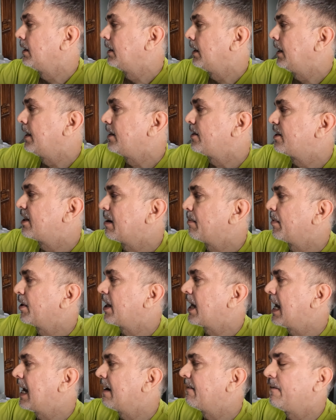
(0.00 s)
and some of
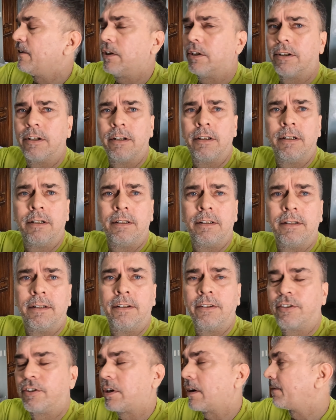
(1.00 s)
the heavier
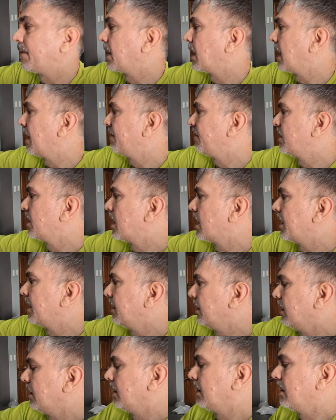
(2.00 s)
stuff that I've done.
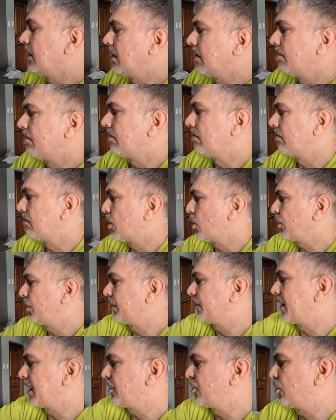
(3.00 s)
Most
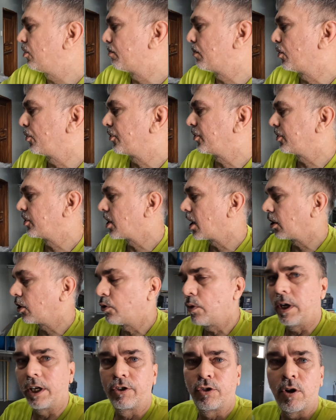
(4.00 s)
vegetables are done
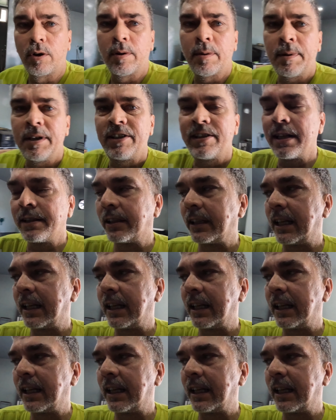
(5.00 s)
quick. So let me set the